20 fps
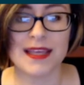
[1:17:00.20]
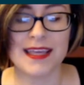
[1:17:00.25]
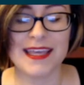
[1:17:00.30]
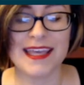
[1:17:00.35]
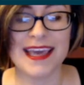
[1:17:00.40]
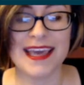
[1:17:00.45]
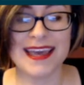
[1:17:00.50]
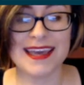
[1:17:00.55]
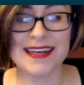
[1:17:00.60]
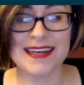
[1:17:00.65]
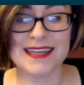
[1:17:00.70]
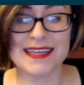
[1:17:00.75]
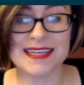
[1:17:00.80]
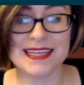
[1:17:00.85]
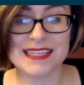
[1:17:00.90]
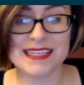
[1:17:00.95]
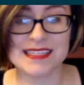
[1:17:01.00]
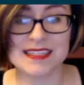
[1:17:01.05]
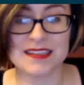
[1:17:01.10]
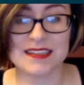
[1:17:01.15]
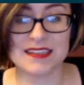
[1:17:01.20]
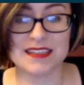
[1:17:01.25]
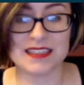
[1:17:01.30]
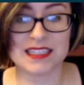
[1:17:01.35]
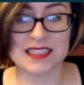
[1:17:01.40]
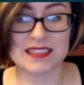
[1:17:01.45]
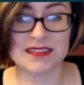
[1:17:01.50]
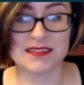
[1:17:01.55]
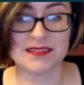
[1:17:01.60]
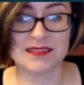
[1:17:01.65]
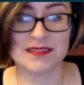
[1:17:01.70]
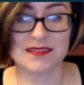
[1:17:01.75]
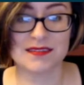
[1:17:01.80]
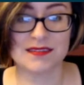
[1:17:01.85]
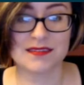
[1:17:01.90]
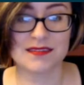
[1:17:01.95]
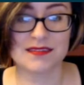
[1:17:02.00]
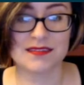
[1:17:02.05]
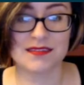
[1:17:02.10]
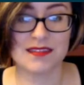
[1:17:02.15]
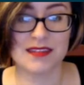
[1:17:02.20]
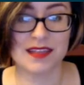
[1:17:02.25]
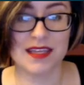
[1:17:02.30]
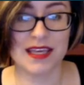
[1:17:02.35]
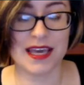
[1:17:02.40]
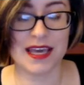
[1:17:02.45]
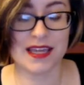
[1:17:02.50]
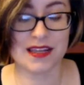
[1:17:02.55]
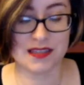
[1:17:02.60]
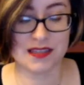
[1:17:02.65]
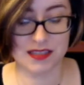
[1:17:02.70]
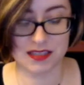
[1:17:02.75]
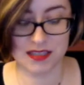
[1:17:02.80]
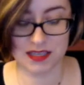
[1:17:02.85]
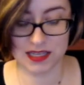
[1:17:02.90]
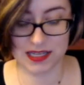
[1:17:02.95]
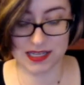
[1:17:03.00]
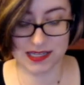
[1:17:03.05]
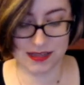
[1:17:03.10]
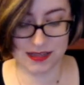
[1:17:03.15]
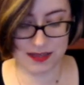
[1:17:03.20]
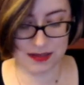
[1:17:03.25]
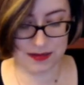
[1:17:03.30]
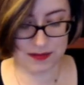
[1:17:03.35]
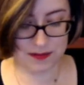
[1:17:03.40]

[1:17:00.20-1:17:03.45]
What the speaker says: Gate is good. Gate is good.